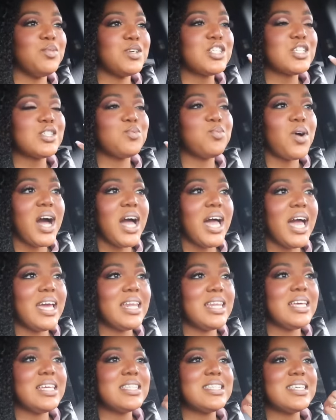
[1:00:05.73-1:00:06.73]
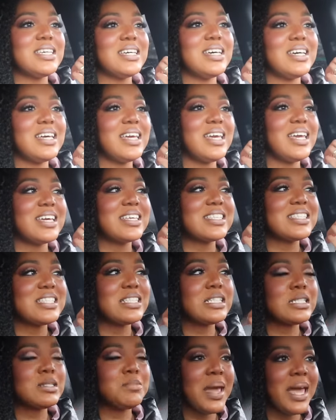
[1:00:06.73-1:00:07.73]
which is why I need to
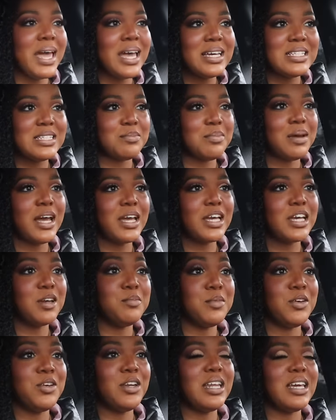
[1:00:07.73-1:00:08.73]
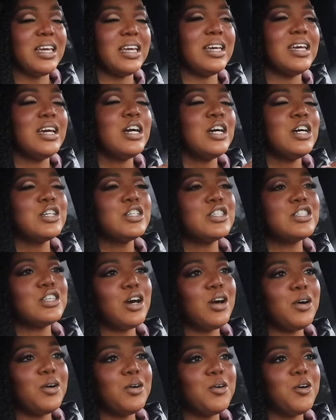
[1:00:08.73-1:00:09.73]
expand my community.
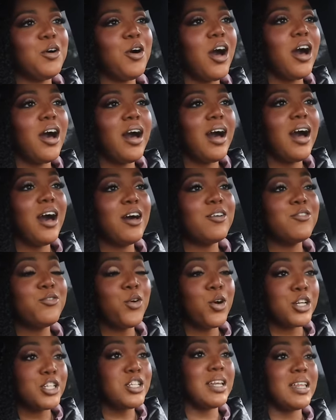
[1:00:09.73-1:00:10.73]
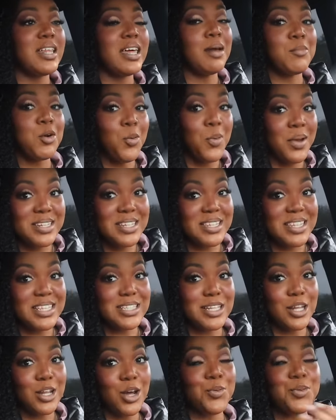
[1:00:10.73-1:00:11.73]
So unfortunately I'm going to this
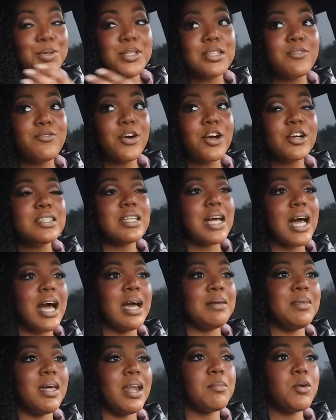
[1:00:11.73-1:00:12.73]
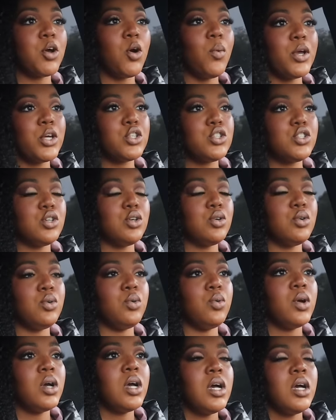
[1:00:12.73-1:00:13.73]
alone. This is the first time that I'm going
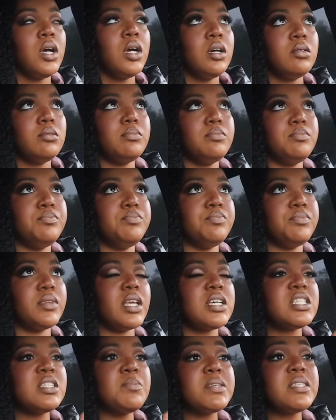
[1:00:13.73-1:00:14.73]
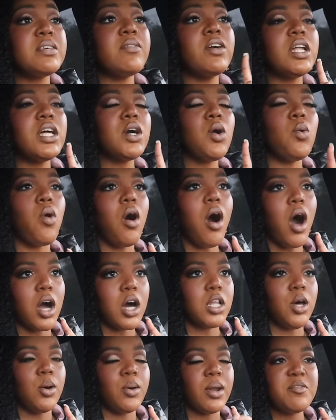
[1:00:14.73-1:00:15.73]
to specifically a walk
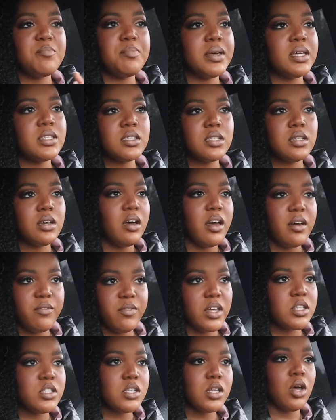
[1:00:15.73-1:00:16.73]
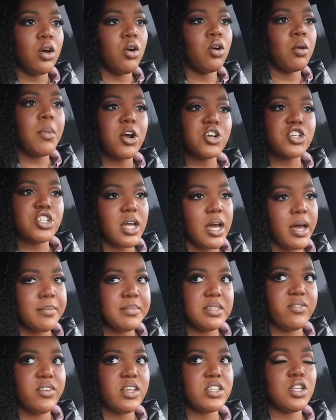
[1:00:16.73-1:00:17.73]
alone. I've been to events alone, March of
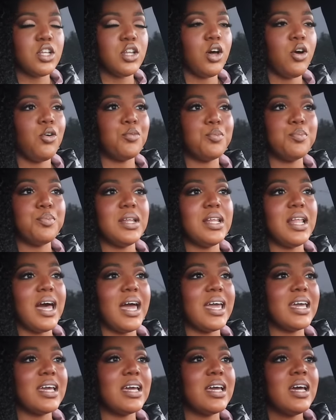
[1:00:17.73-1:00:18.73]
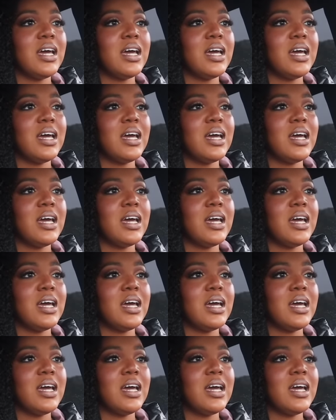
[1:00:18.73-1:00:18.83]
Dimes events alone, but like